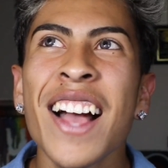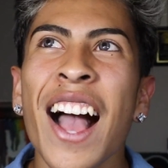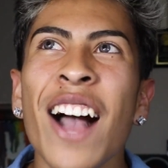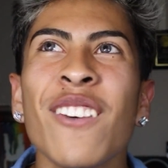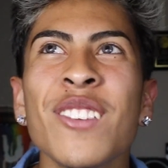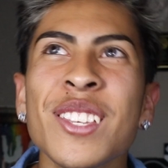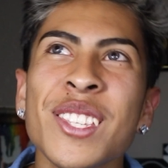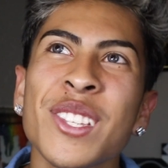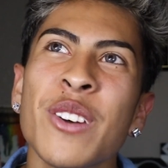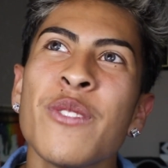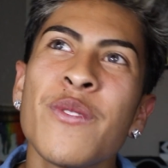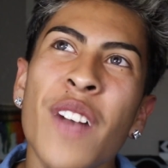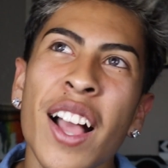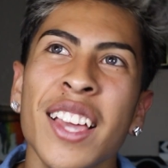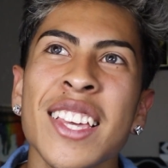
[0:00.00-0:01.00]
I was so
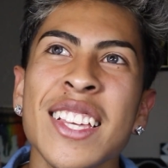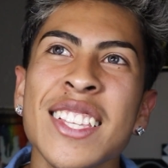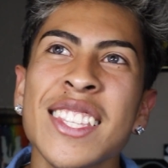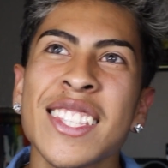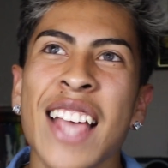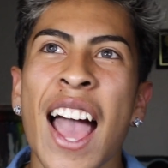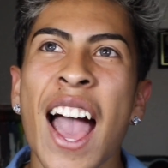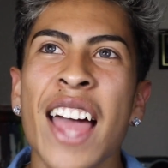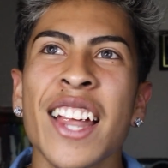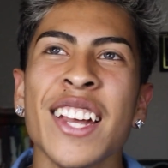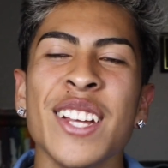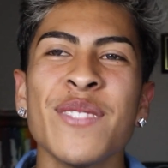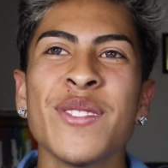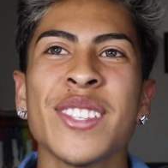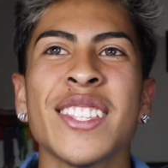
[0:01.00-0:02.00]
fucking sad
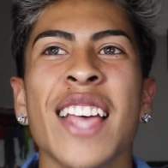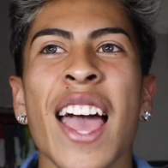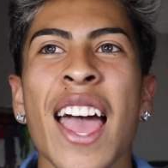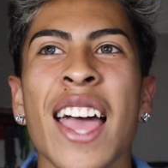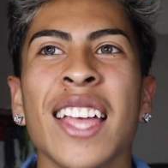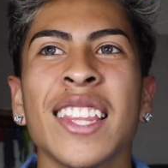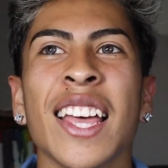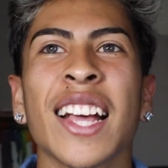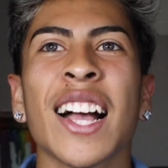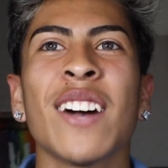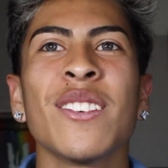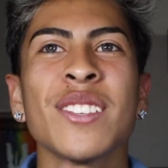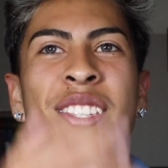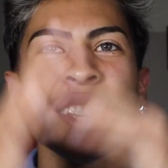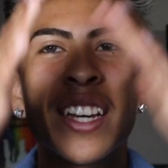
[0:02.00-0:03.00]
and upset, and like
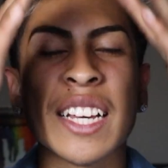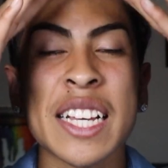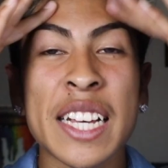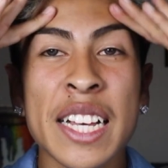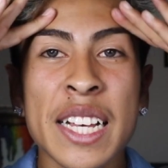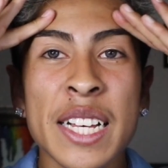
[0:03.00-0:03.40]
I was like,